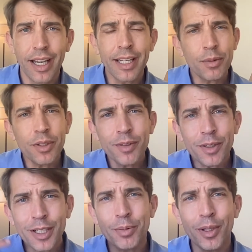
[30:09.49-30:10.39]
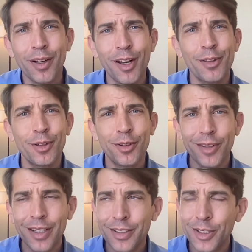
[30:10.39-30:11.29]
And I wonder if there are a couple of other
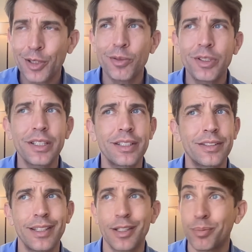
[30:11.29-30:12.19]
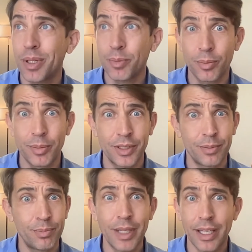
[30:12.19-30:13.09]
things that you really see that people
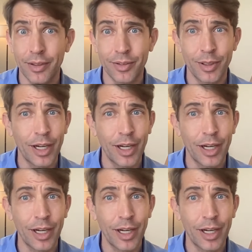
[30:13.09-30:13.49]
miss.